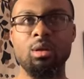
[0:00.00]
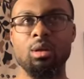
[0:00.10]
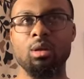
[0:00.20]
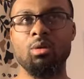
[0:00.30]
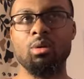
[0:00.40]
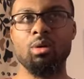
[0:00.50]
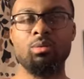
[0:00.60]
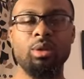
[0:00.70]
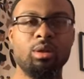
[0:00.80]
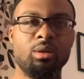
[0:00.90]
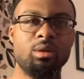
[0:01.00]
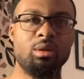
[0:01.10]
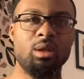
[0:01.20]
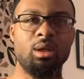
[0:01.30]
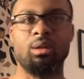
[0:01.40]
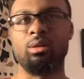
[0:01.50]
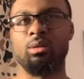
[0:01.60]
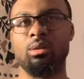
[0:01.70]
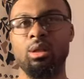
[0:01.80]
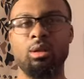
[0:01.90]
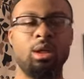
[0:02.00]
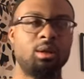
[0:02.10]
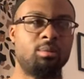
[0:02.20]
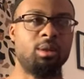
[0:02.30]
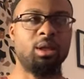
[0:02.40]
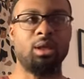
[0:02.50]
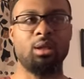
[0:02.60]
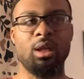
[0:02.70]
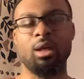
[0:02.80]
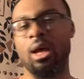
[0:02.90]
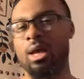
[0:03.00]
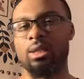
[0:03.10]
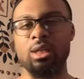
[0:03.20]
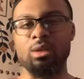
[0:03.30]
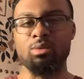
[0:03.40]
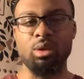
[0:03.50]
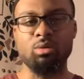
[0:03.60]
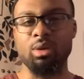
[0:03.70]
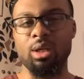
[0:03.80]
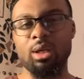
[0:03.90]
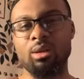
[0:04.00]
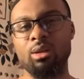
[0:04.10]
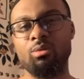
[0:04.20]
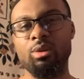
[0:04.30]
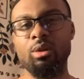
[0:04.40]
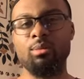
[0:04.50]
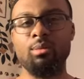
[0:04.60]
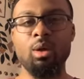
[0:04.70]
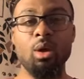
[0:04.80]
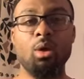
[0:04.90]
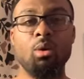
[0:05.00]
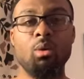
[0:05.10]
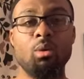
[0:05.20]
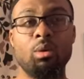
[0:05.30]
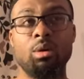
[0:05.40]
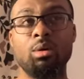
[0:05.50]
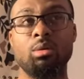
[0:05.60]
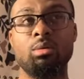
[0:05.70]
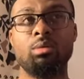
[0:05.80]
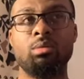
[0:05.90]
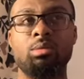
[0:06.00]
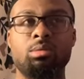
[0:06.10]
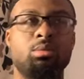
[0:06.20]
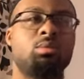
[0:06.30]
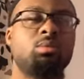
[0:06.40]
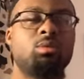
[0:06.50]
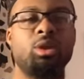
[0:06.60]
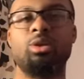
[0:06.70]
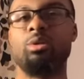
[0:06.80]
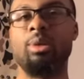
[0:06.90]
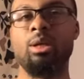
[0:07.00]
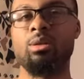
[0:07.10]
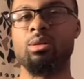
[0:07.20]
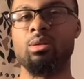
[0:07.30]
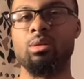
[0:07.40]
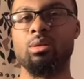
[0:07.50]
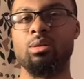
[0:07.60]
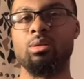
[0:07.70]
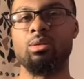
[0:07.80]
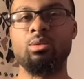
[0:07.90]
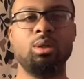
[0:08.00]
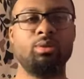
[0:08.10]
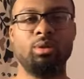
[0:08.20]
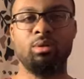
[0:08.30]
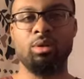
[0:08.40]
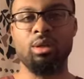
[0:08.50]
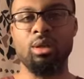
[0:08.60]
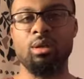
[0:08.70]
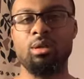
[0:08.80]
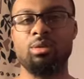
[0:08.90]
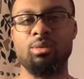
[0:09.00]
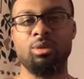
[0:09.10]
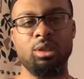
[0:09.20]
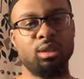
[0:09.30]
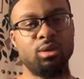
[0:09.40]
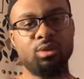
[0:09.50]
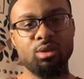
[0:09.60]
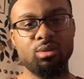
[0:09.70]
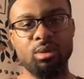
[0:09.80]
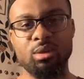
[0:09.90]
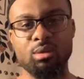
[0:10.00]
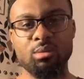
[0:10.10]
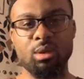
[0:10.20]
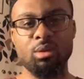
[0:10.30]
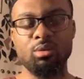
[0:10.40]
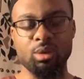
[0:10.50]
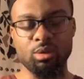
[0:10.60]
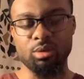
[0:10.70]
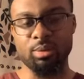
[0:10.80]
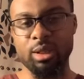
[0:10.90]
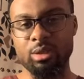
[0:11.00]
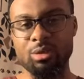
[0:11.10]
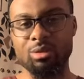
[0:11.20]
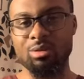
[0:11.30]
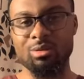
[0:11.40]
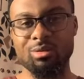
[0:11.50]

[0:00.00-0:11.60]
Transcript: Or we could and kind of play like a hindsight 2020 kind of thing with it. Or we could show patience to whatever degree that Allah subhanahu wa ta'ala gifts us with. We could show patience.